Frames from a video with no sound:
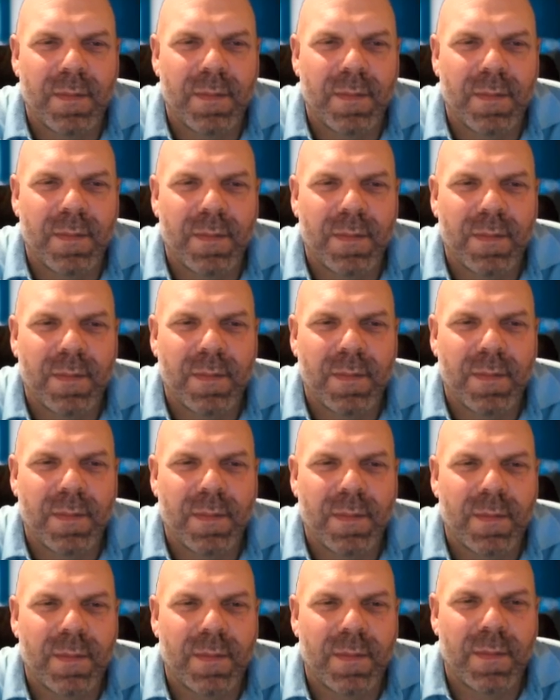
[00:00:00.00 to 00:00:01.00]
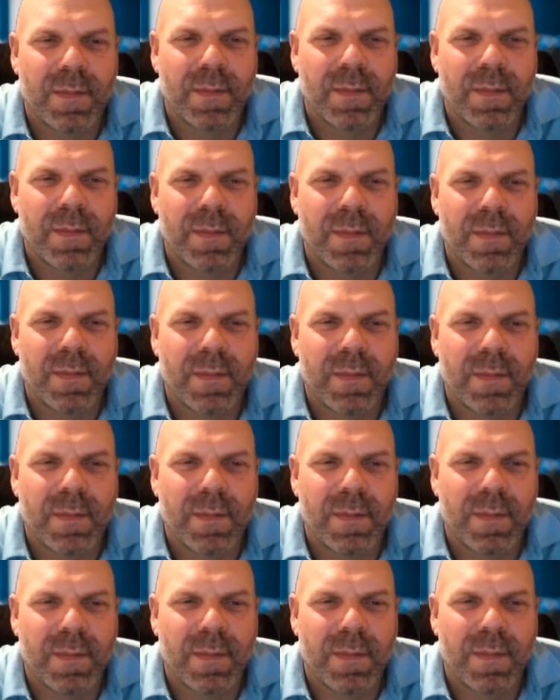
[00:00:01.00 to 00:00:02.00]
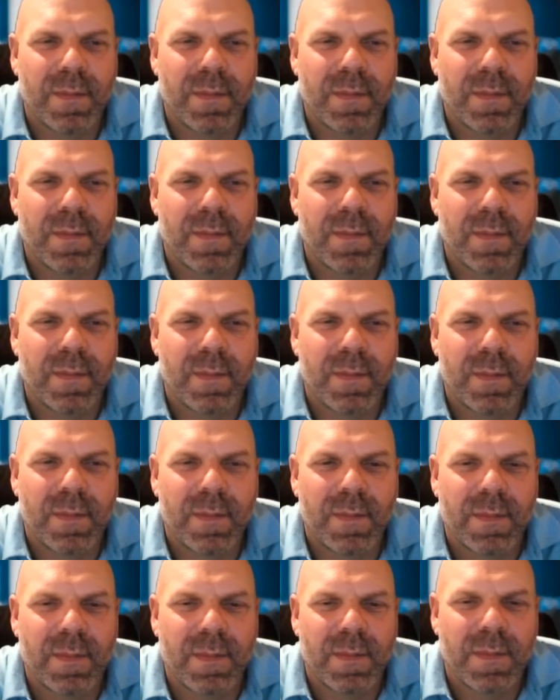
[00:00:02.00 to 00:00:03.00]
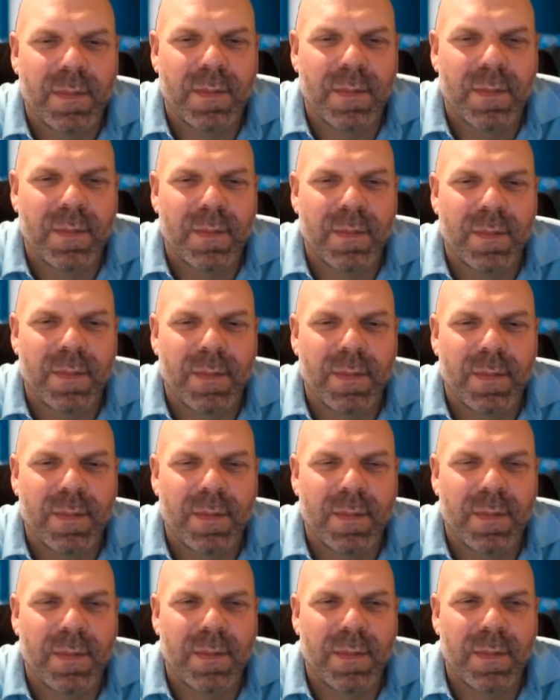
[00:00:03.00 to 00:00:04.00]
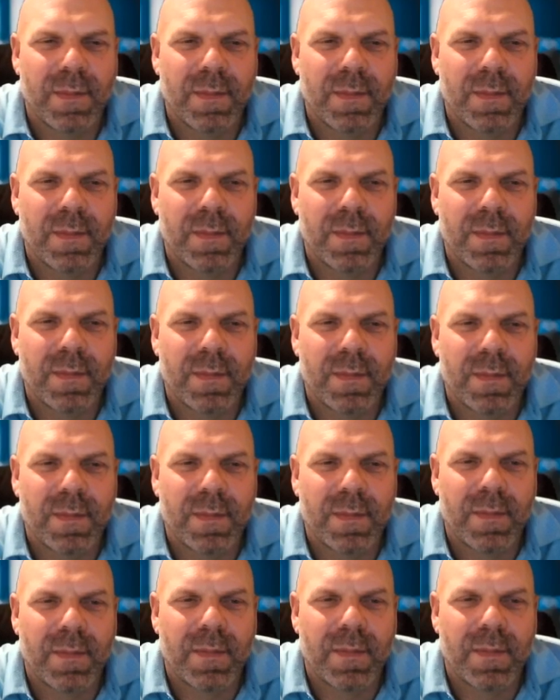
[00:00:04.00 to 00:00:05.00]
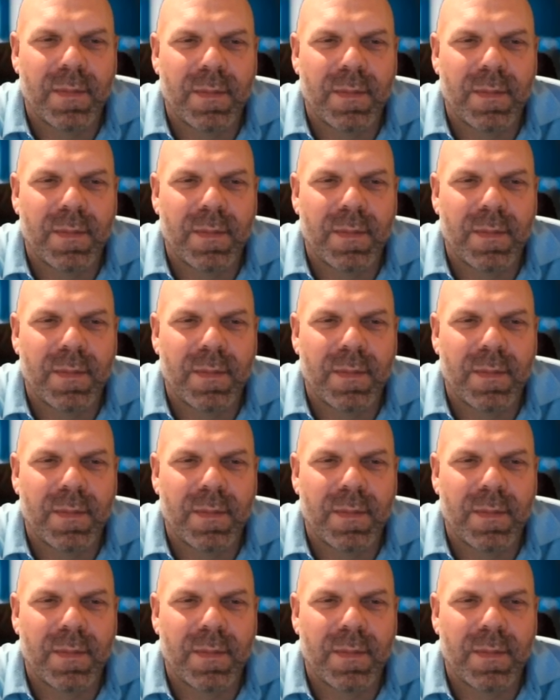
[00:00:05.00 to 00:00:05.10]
The person shown says nothing.